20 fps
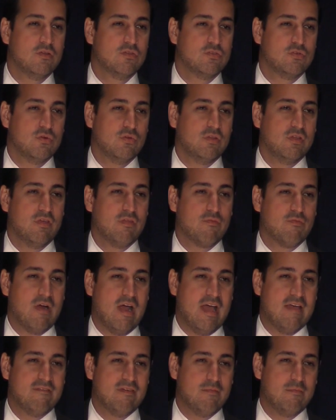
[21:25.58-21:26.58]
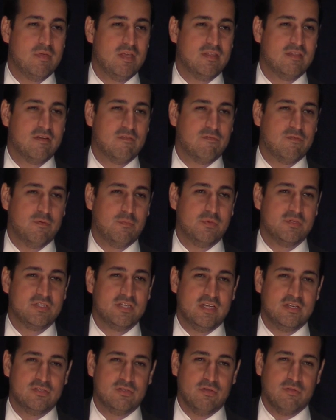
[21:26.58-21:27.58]
truly thrive and meet their full
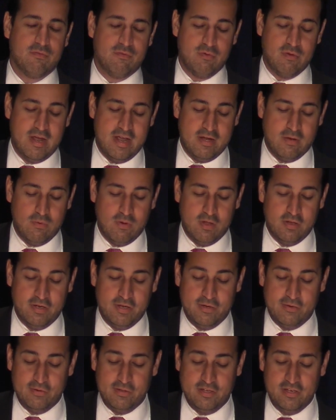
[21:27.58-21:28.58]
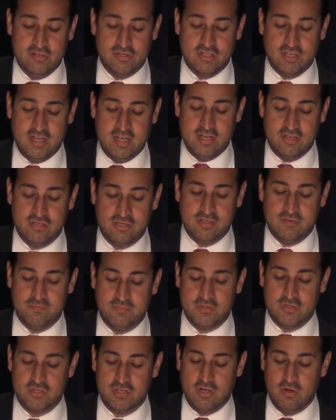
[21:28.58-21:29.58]
potential through high quality early education.
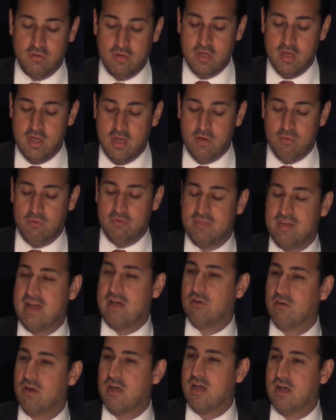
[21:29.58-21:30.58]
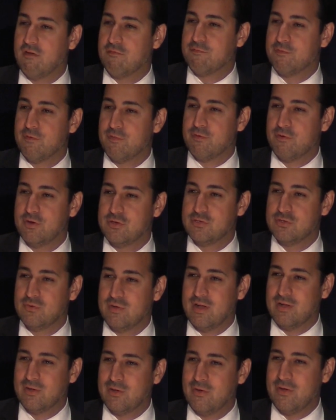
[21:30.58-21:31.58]
So, without further ado,
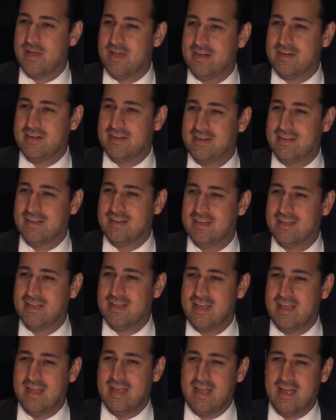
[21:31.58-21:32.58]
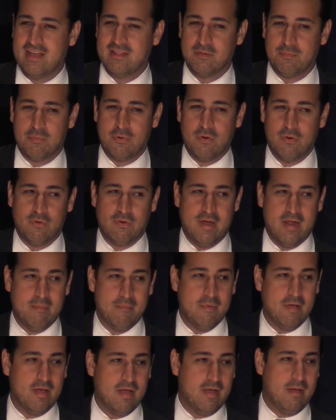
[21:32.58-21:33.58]
I'll go ahead and hand the
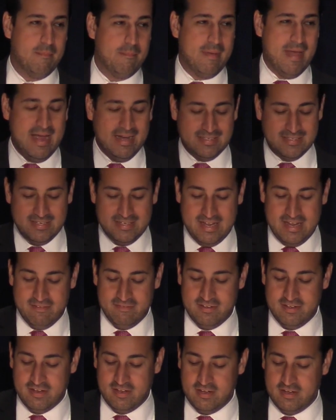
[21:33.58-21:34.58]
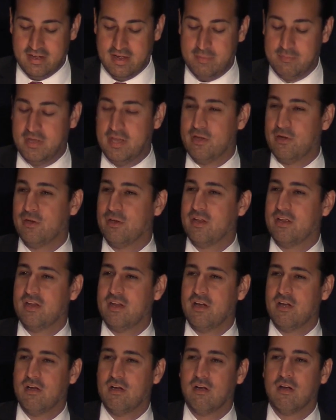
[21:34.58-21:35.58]
program uh, back to David, and I'm eager to
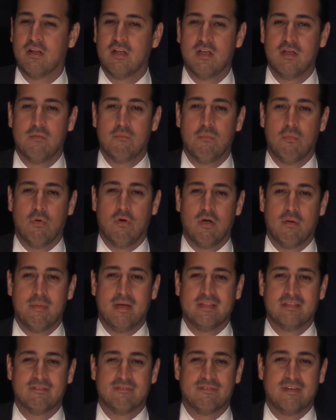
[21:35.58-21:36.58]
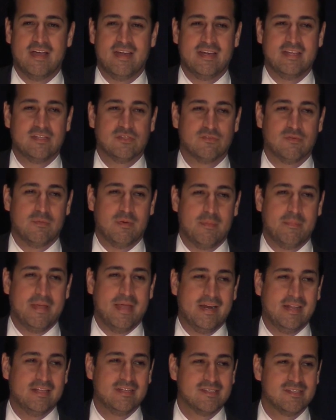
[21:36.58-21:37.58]
hear more about the findings from our
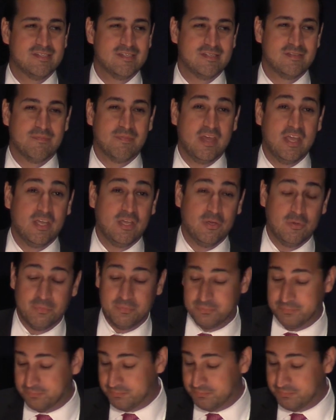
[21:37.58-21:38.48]
panelists. Thank you.